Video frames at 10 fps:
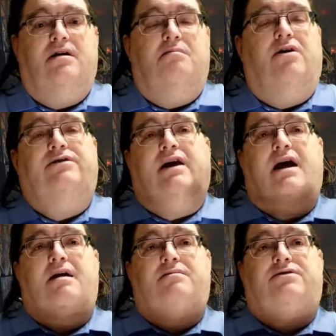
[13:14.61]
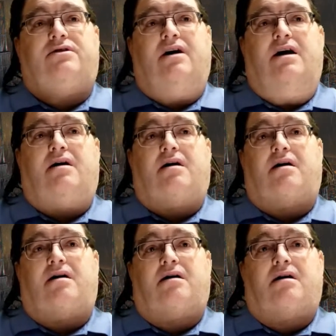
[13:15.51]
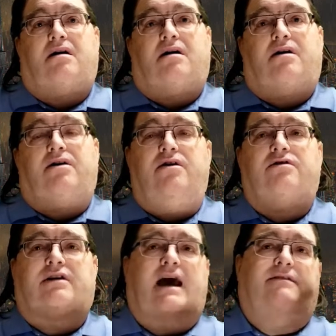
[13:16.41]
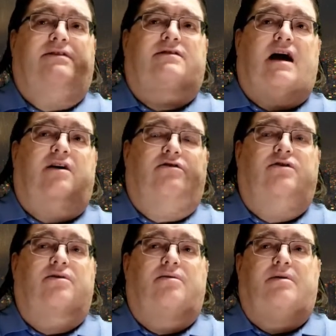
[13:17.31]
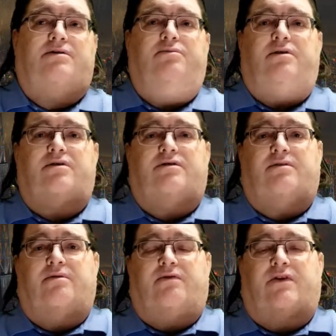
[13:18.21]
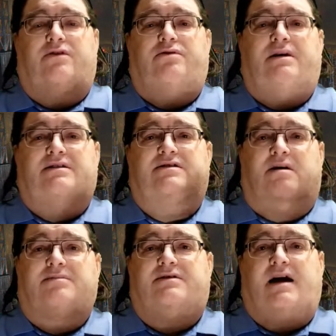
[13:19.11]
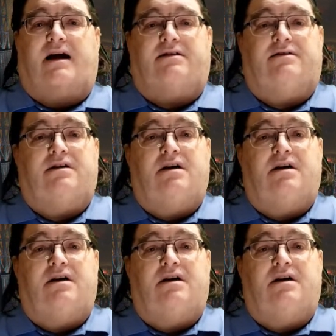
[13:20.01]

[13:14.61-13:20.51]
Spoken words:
Most games, you usually have a stat or 2, which we usually refer to as dump stats.